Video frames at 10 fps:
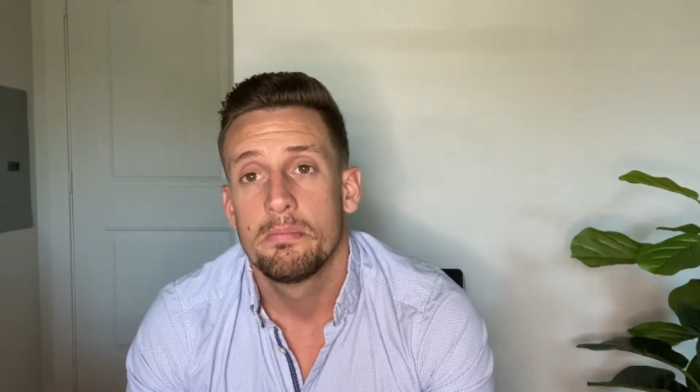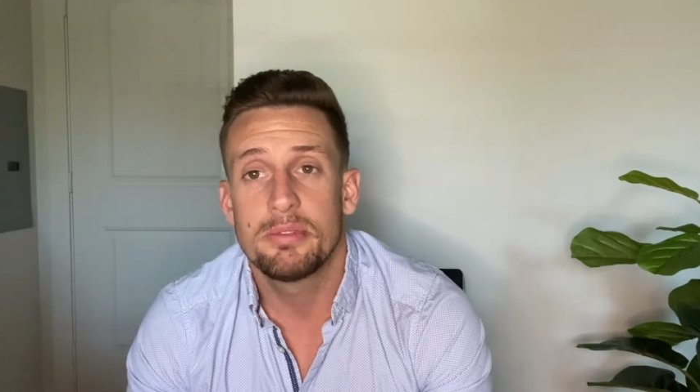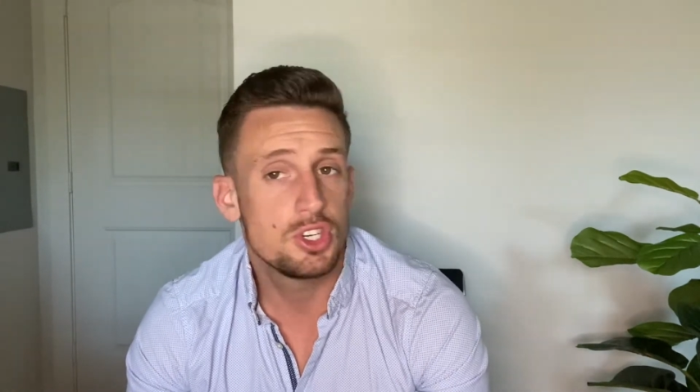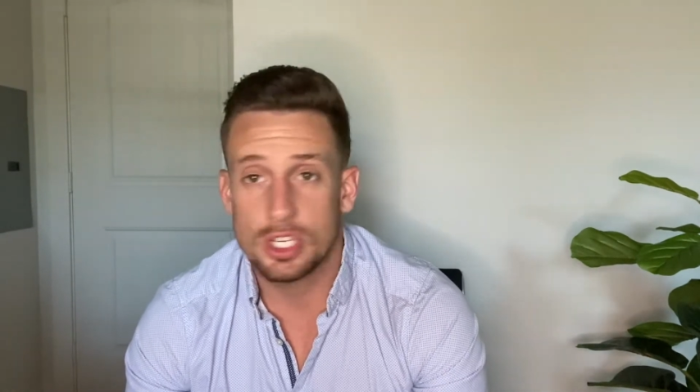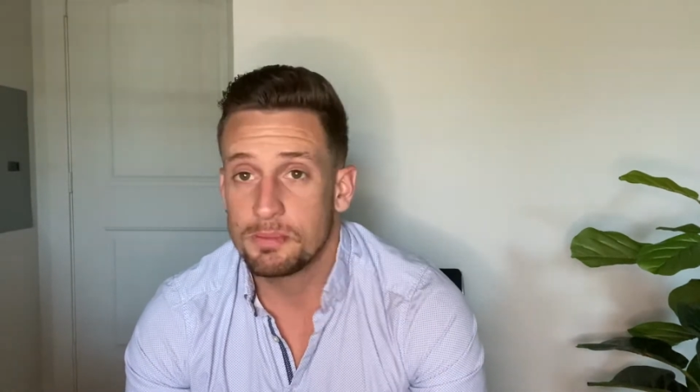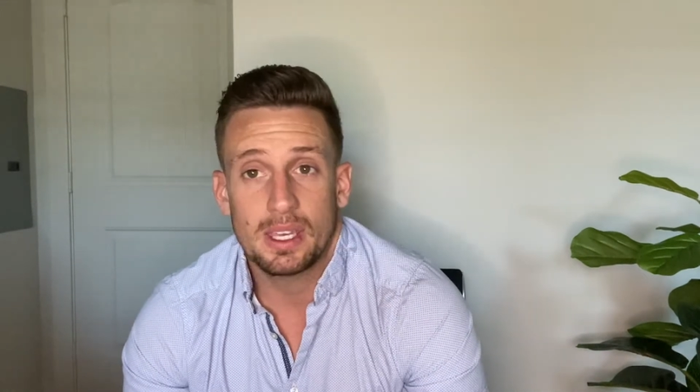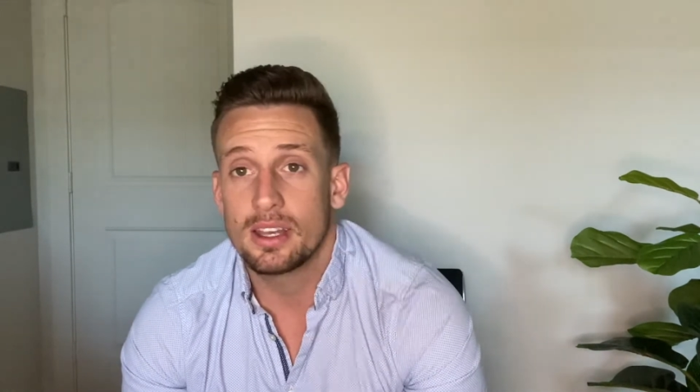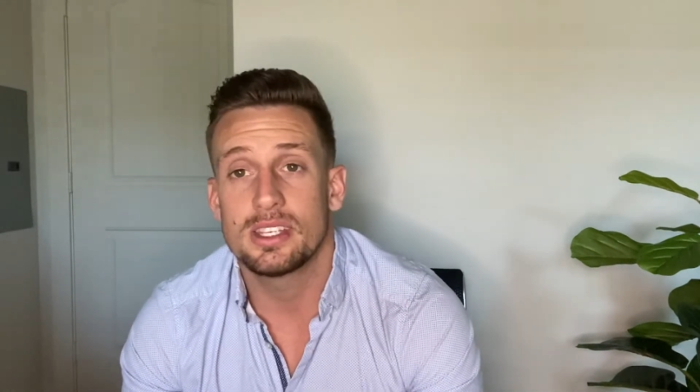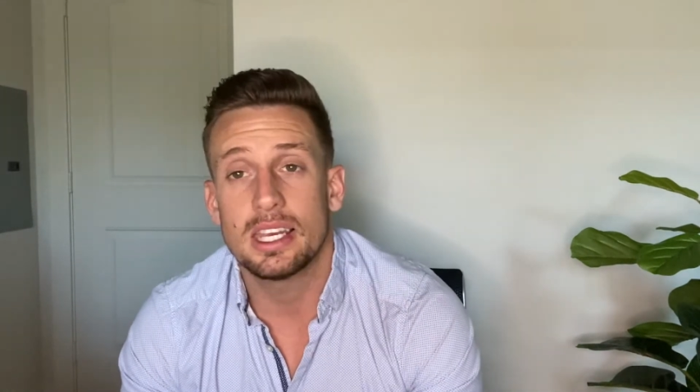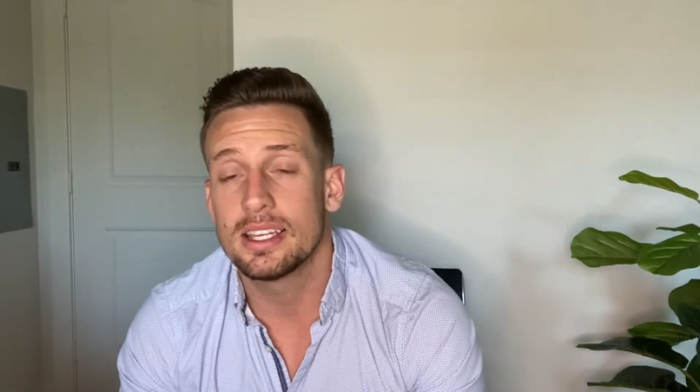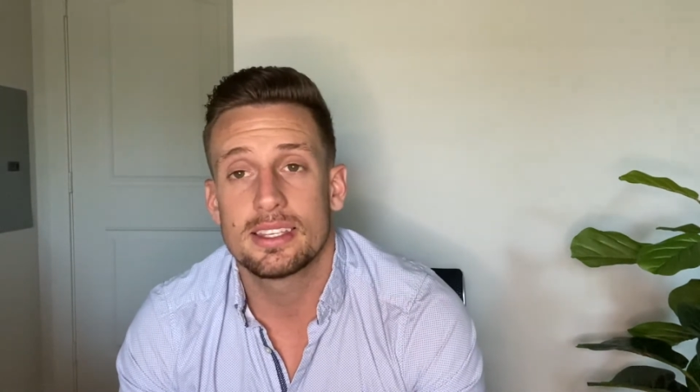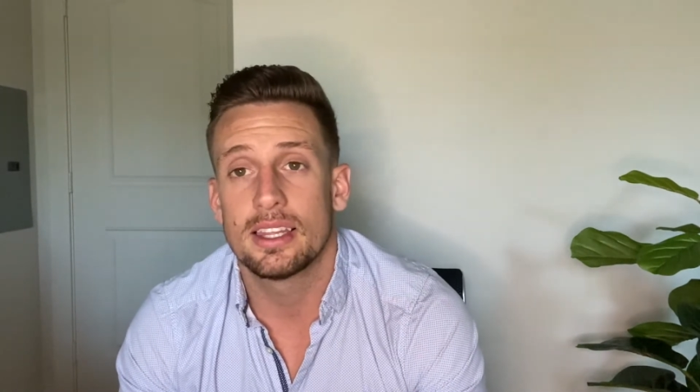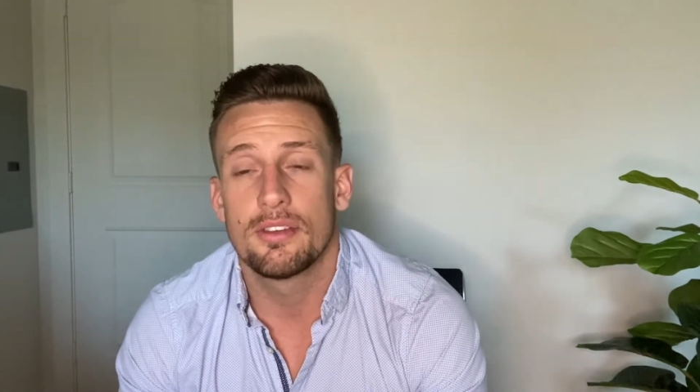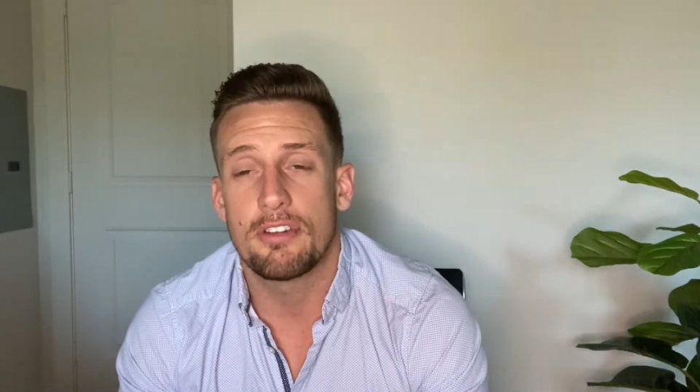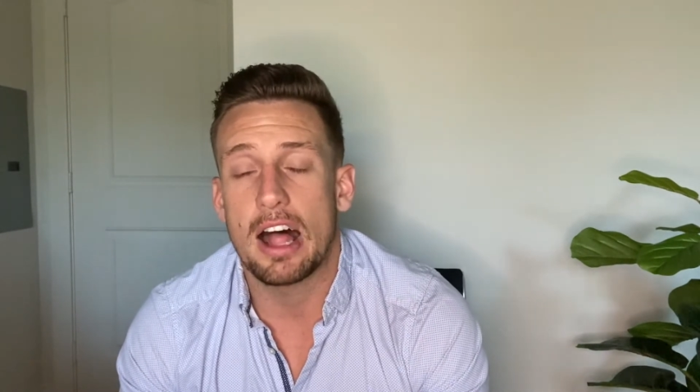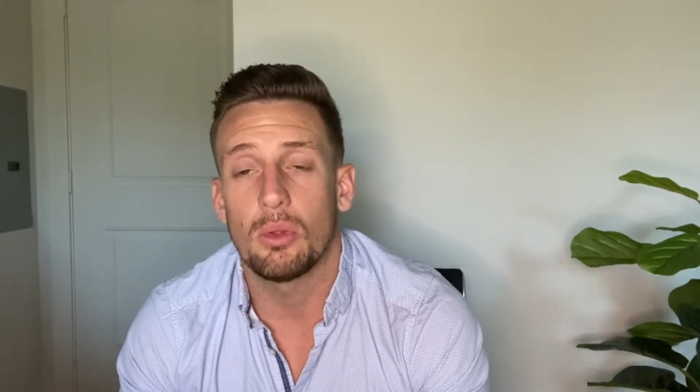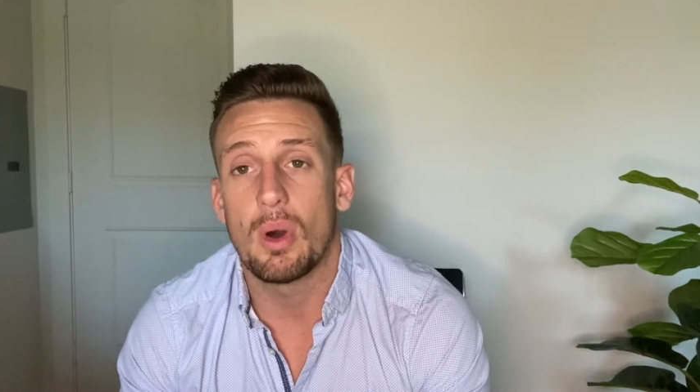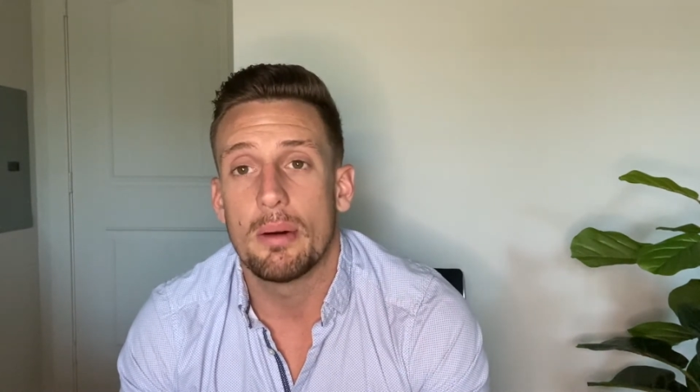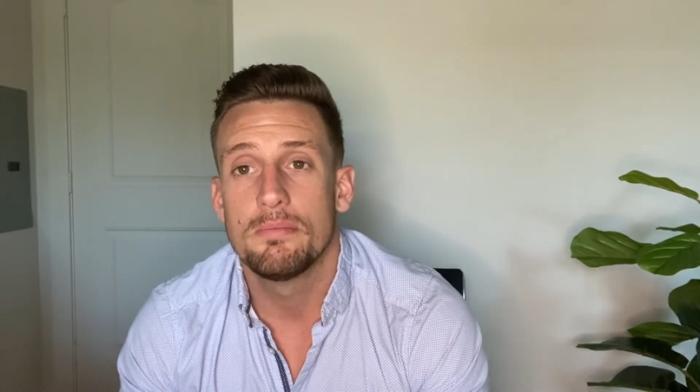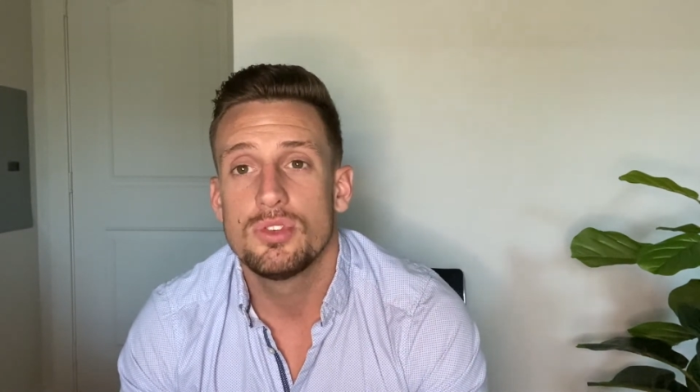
just because you didn't send the follow-up,